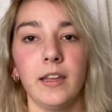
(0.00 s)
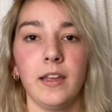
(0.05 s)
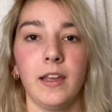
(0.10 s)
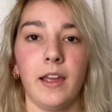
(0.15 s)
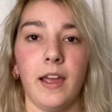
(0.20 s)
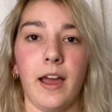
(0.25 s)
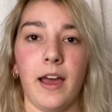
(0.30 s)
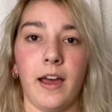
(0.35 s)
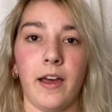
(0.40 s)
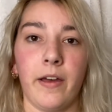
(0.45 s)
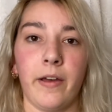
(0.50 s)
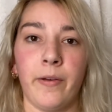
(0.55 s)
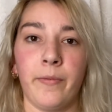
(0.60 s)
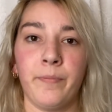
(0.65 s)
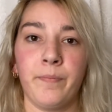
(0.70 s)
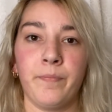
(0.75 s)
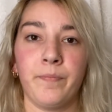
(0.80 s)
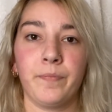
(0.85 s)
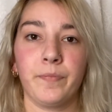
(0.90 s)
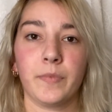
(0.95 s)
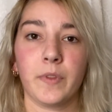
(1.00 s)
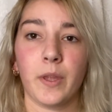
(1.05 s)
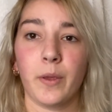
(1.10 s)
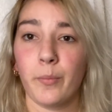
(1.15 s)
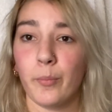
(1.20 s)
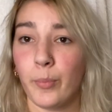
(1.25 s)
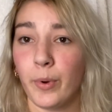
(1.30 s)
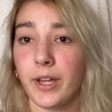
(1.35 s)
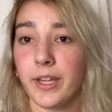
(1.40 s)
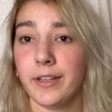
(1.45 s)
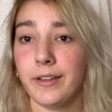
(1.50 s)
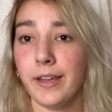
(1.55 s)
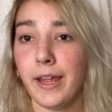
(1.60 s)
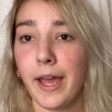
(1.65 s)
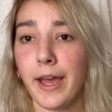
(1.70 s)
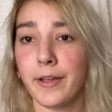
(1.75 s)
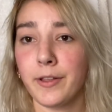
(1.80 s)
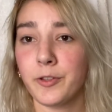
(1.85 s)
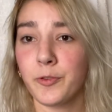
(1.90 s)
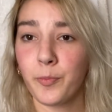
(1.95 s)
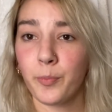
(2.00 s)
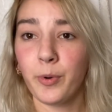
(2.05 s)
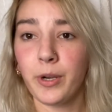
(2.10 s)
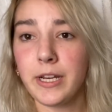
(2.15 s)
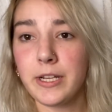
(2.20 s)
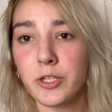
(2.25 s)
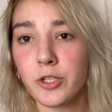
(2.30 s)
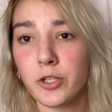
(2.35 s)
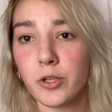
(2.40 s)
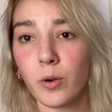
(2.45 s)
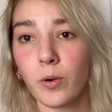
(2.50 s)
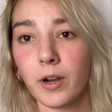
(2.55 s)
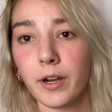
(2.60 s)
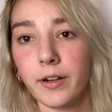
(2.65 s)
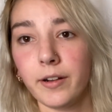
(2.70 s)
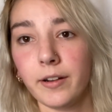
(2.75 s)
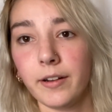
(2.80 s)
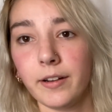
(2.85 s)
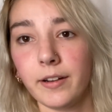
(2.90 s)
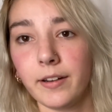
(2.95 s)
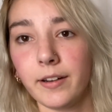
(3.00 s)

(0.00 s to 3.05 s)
But yeah, it's pretty short.